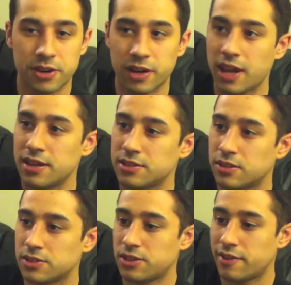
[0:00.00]
arcade as
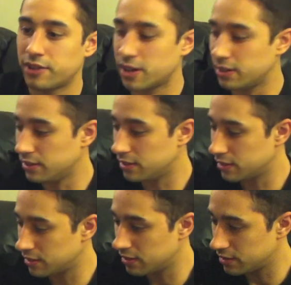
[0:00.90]
long as you have a gun.
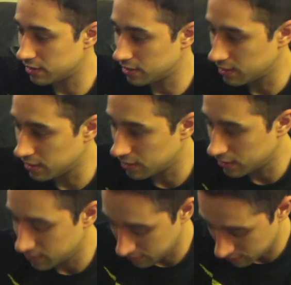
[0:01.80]

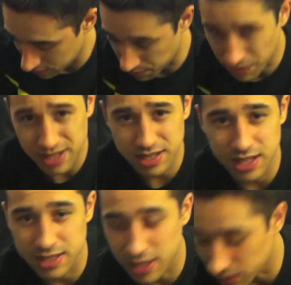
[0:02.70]

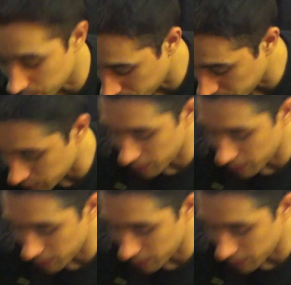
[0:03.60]
Surprisingly, it's held up really